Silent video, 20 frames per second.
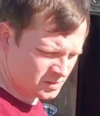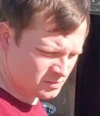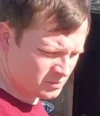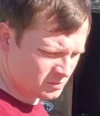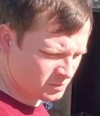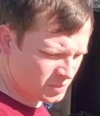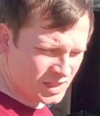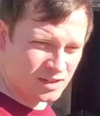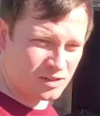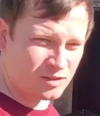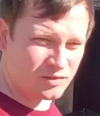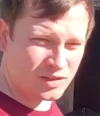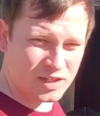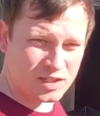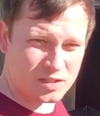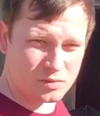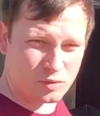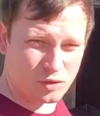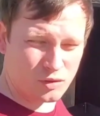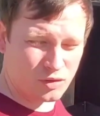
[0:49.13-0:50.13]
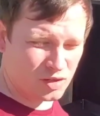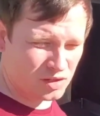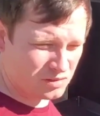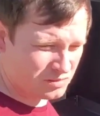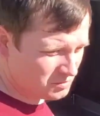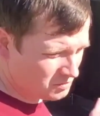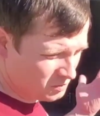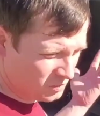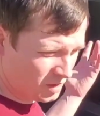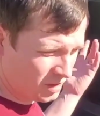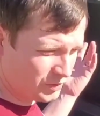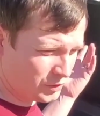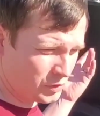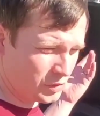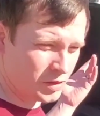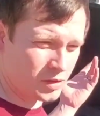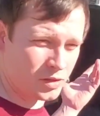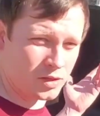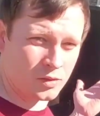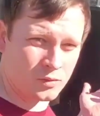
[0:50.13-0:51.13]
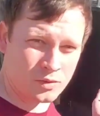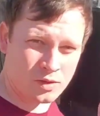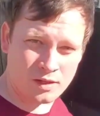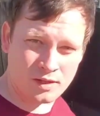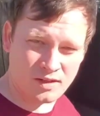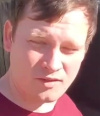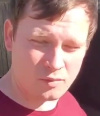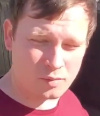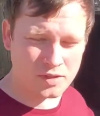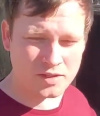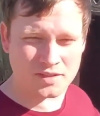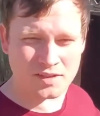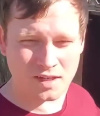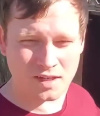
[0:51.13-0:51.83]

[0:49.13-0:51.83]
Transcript: Plain old vegetable oil, whatever oil you want. Everybody's got a